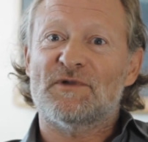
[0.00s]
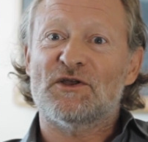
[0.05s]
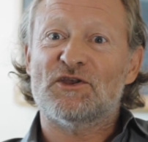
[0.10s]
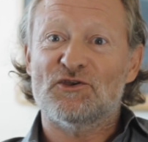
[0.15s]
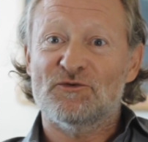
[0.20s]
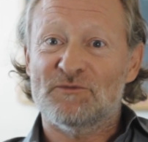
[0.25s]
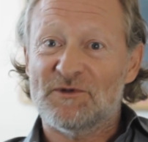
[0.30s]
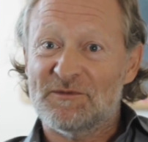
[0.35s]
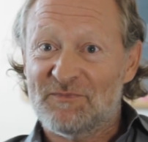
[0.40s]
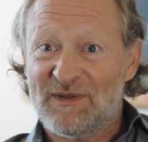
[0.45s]
a
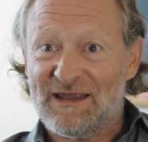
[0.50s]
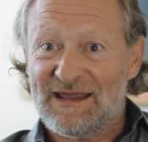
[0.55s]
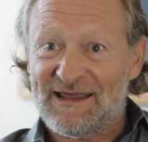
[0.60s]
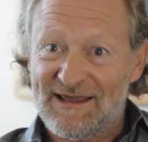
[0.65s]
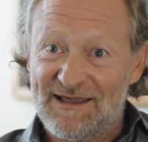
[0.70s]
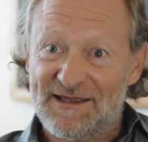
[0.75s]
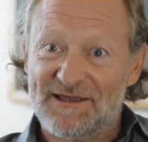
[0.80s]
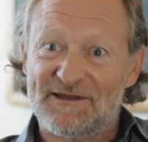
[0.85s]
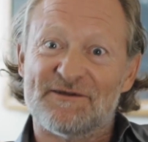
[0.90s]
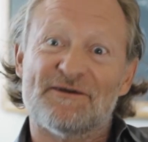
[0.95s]
human
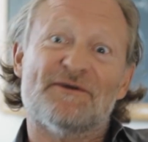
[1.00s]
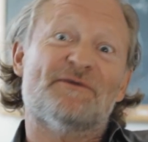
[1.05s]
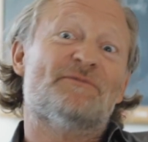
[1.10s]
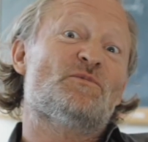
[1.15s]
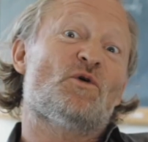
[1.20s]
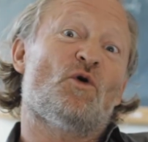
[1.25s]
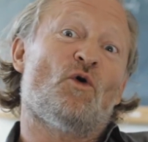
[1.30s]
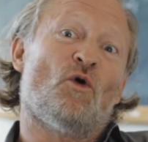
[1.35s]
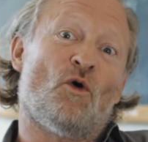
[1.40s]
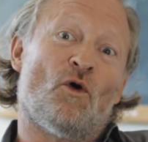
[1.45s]
being
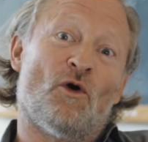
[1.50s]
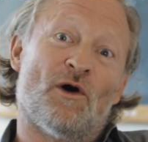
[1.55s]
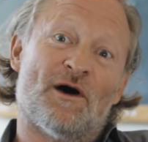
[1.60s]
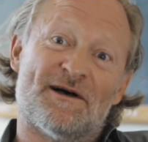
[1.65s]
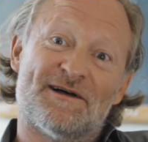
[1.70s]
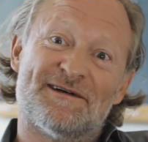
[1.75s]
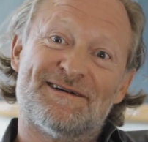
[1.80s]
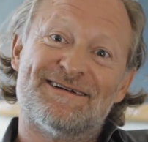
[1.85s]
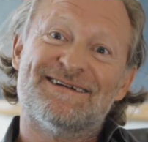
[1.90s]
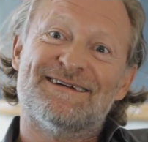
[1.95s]

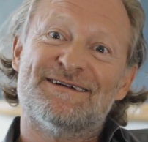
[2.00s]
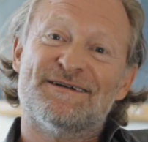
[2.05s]
or